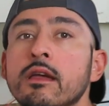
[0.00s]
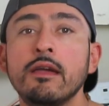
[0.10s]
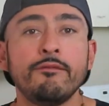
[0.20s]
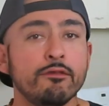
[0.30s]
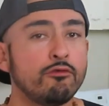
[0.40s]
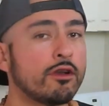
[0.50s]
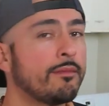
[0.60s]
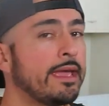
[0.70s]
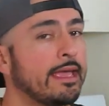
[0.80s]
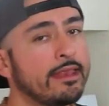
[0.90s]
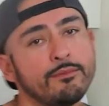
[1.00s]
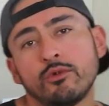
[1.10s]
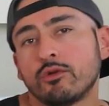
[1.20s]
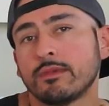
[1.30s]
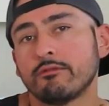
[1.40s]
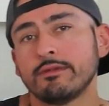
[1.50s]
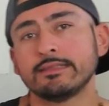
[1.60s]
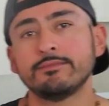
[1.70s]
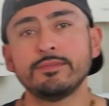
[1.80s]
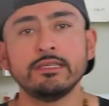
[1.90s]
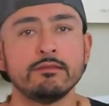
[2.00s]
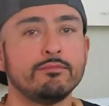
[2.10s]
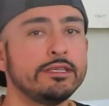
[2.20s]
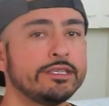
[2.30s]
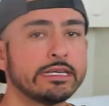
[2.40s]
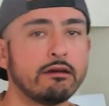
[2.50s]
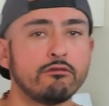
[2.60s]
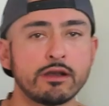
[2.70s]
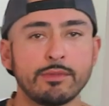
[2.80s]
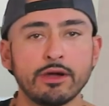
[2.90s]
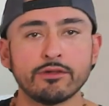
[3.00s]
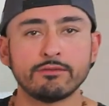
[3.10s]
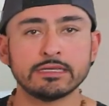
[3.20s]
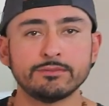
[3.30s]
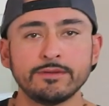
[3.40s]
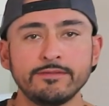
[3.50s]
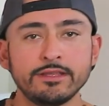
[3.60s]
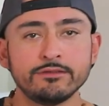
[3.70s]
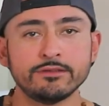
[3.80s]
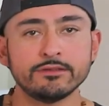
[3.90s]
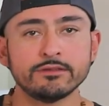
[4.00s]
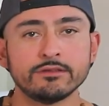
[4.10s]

If you want to make any more of my recipes, please check out one of my other recipe videos.